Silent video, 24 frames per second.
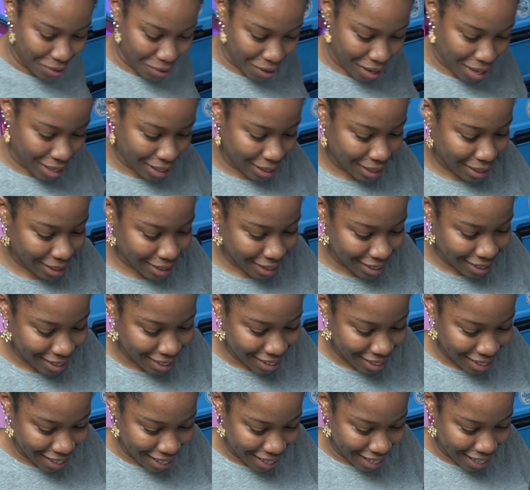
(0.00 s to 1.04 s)
Right,
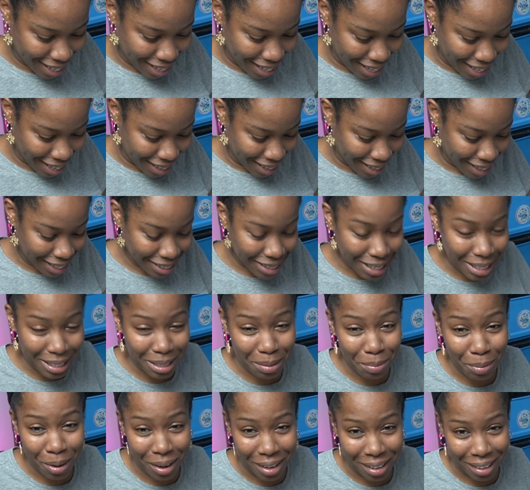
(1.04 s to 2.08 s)
this is
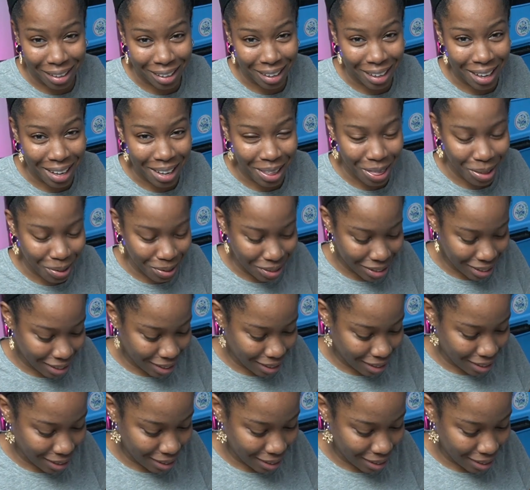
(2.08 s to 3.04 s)
smaller than I thought.